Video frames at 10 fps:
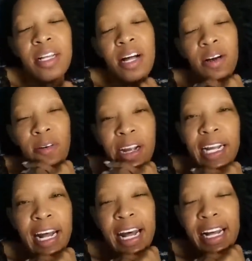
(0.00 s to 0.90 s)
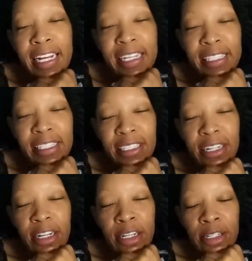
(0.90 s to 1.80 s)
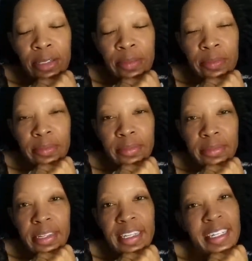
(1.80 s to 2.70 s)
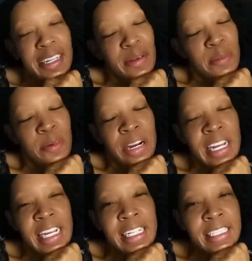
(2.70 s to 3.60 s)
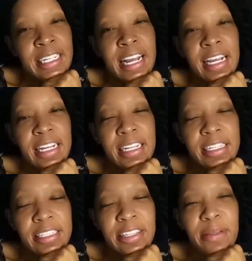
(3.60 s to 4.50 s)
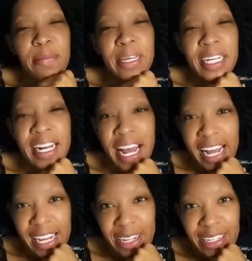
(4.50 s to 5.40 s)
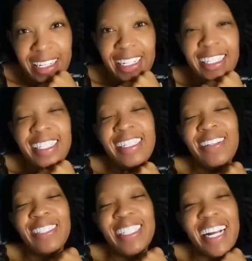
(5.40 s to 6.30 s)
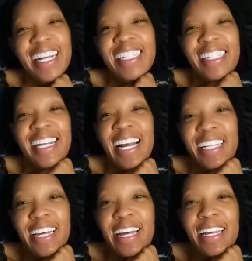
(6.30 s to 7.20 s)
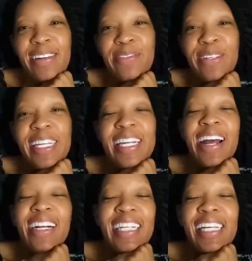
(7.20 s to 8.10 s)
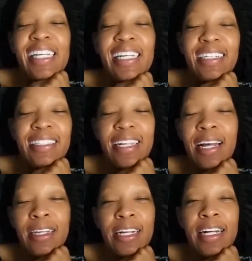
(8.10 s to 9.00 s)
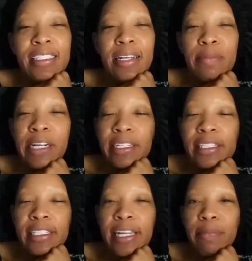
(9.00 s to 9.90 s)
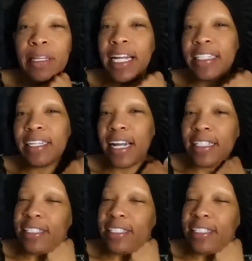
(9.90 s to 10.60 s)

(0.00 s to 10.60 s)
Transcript: All right, guys. Um, good morning. Today is the big day. So today is the day that we get our keys. I, uh, guys, I barely slept last night.